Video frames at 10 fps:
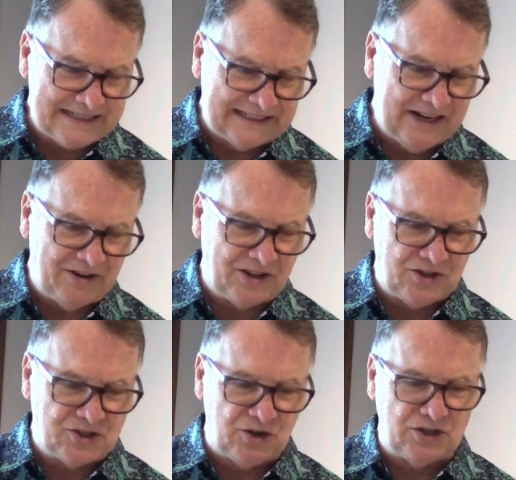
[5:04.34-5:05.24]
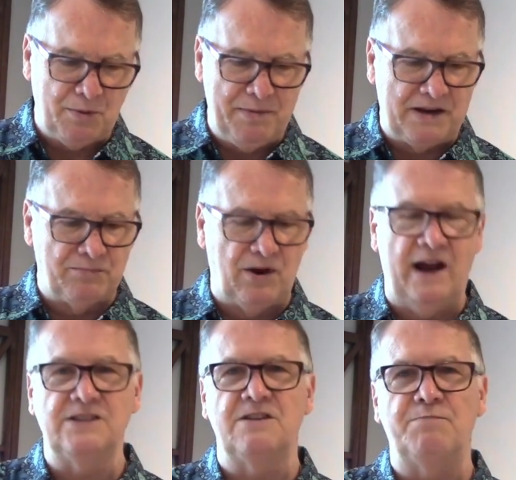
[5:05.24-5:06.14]
clear that the church would be
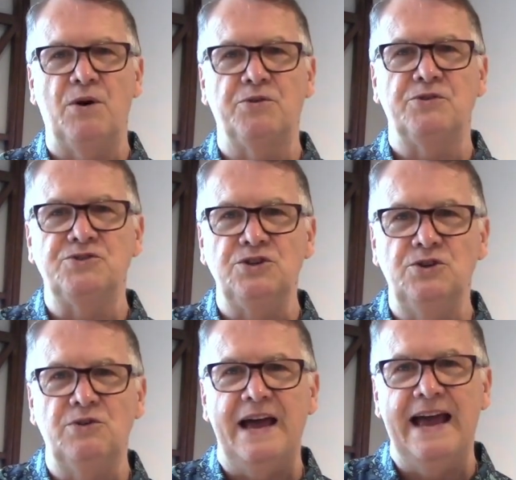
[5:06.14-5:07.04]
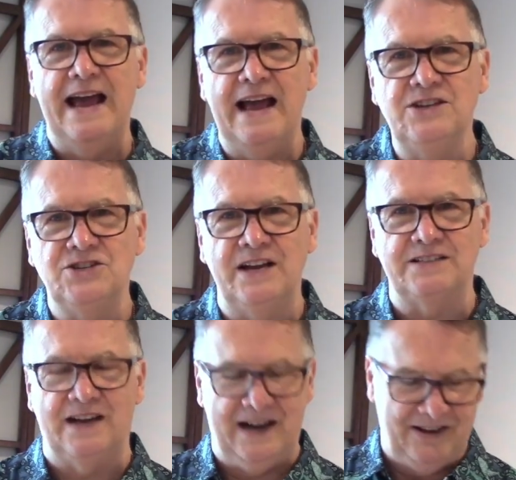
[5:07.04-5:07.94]
comprised of both Jew and
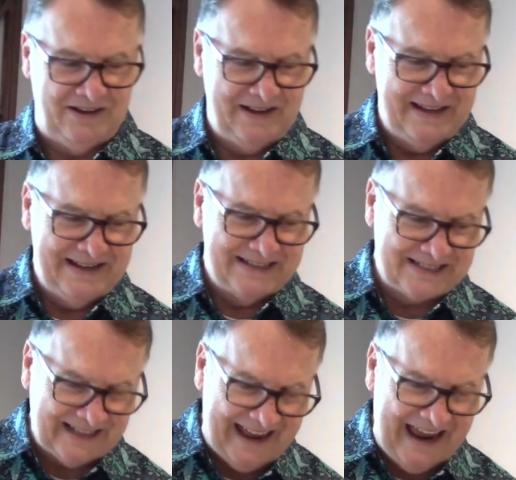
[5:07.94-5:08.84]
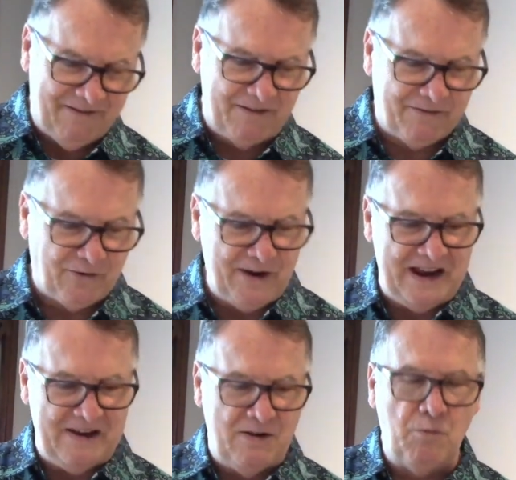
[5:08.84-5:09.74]
Gentile, slave and
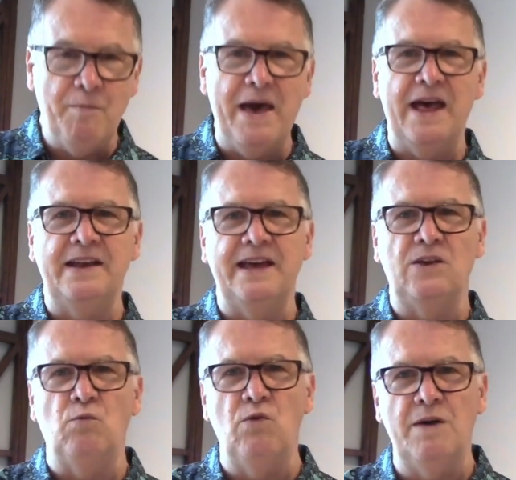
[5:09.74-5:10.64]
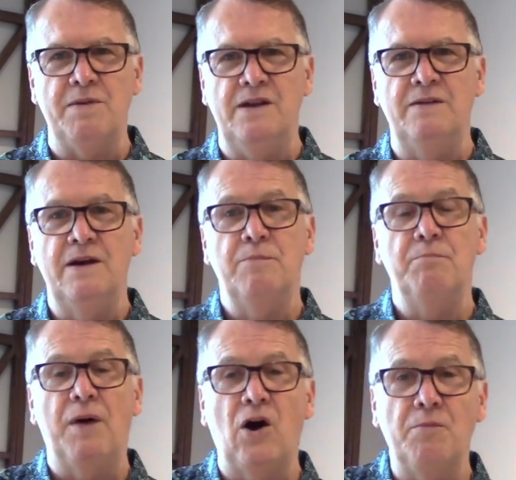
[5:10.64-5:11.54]
free, men and women,
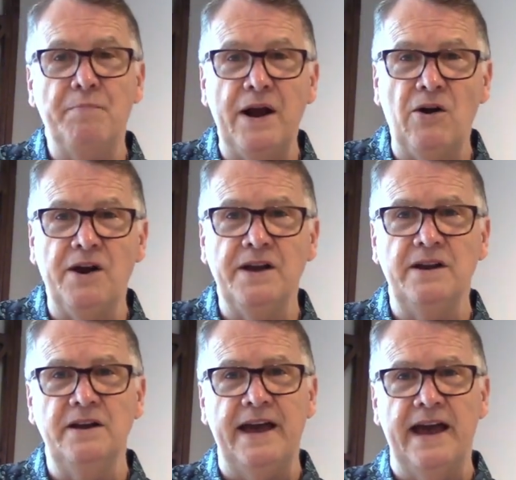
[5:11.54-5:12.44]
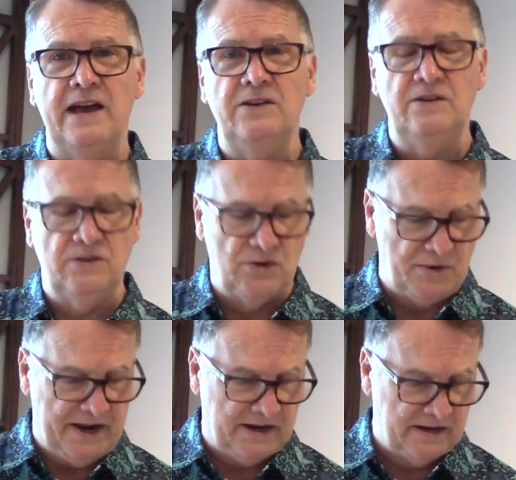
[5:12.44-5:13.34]
barbarian and
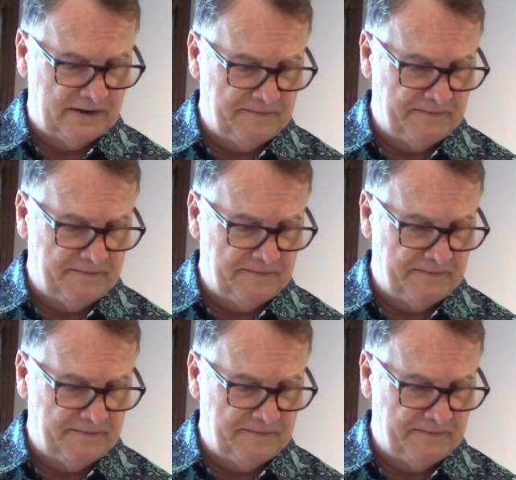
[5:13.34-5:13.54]
Greek.